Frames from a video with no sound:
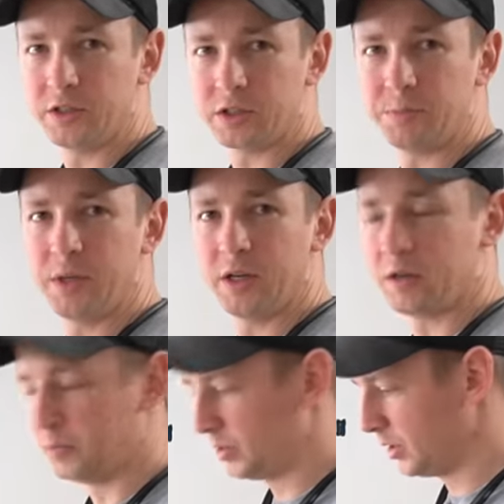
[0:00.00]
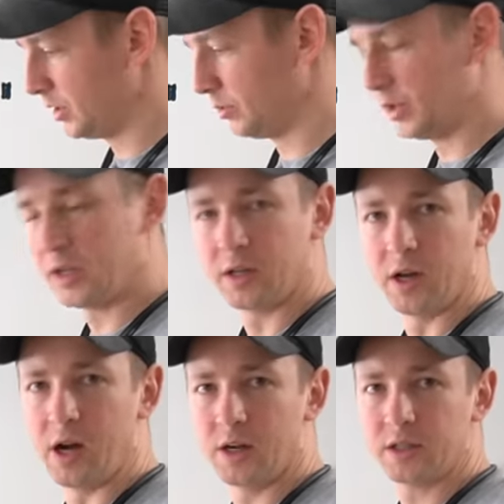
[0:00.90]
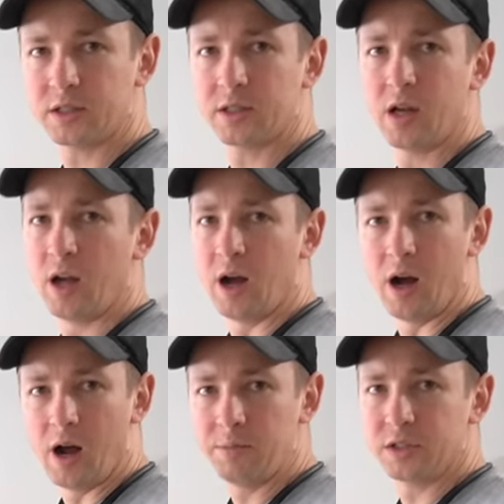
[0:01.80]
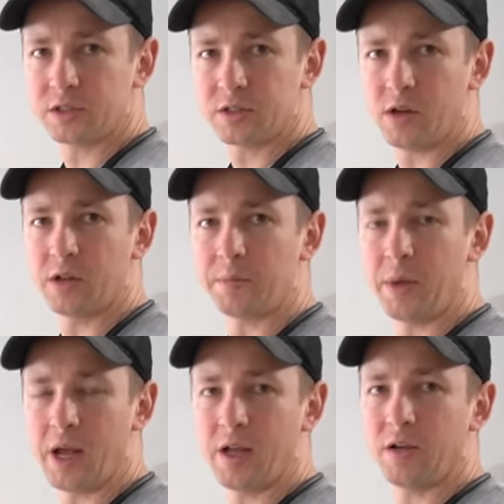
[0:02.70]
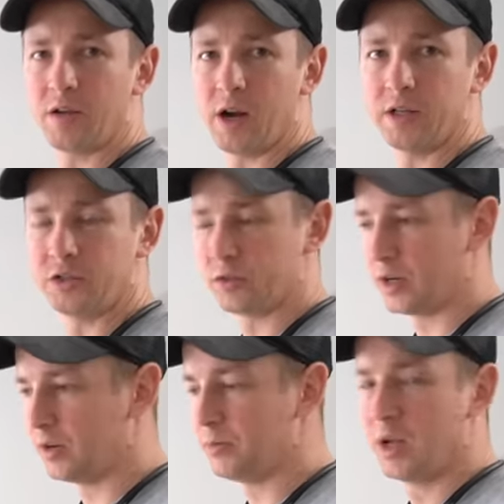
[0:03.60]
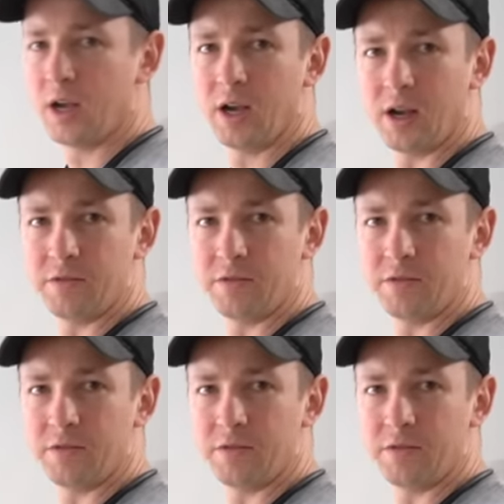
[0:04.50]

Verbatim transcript: just being completely real and honest, I'm installing paint grade trim and